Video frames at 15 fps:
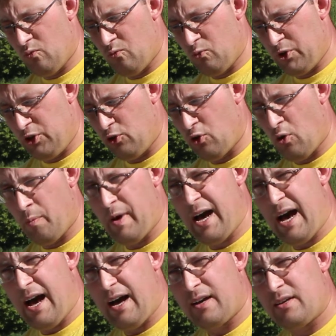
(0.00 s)
When you go
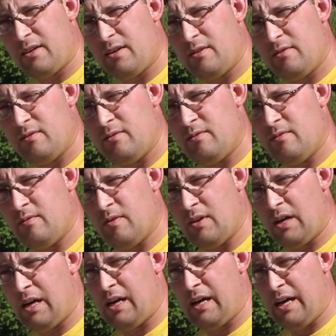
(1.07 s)
back,
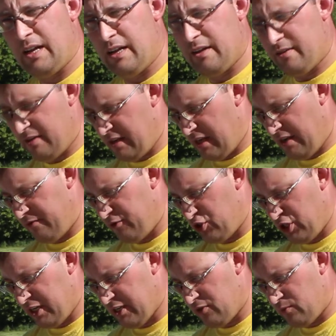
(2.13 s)
and if
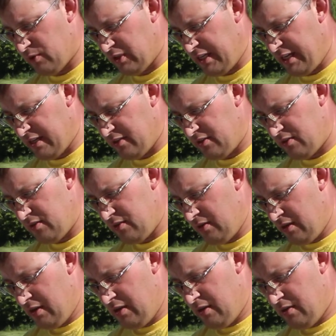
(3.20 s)
she is released
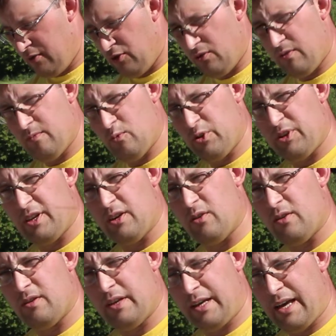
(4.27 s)
within
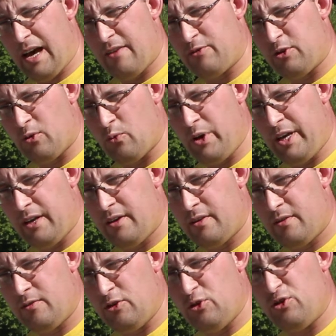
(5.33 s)
after a week,
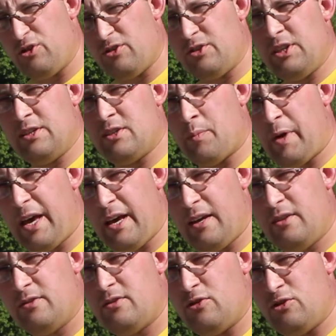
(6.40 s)
you should see some
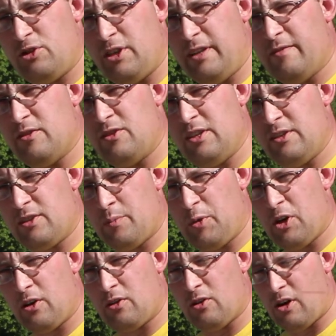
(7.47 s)
eggs, you should even see some
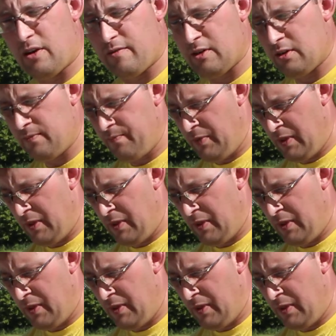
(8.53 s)
young larvae.